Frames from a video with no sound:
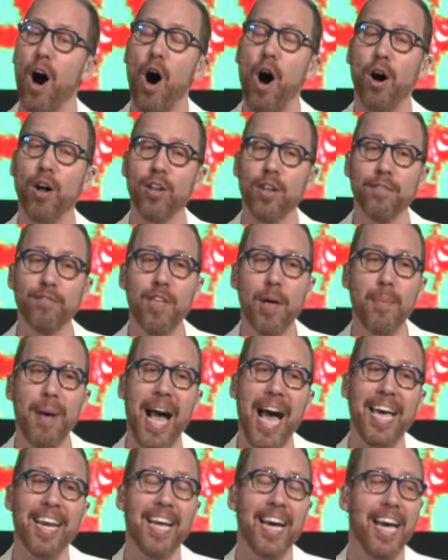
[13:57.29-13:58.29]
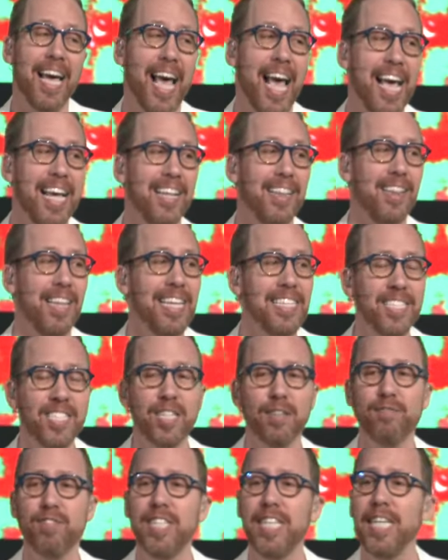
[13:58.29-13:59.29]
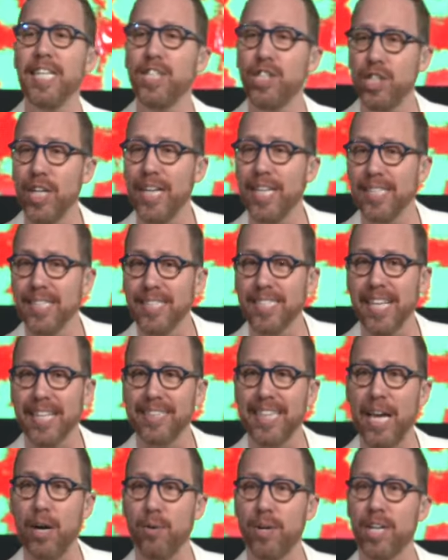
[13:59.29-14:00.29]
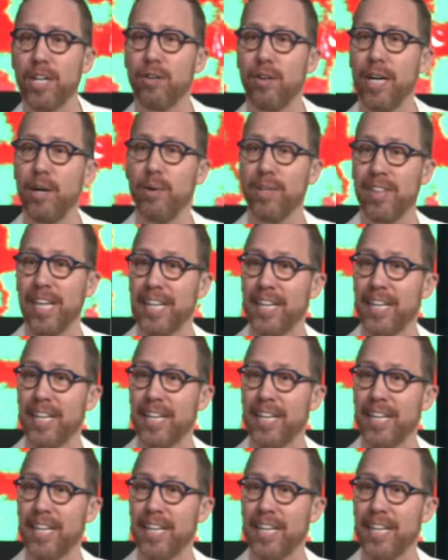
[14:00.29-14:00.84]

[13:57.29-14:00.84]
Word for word: all of them had a, a list of teachings that they would agree with,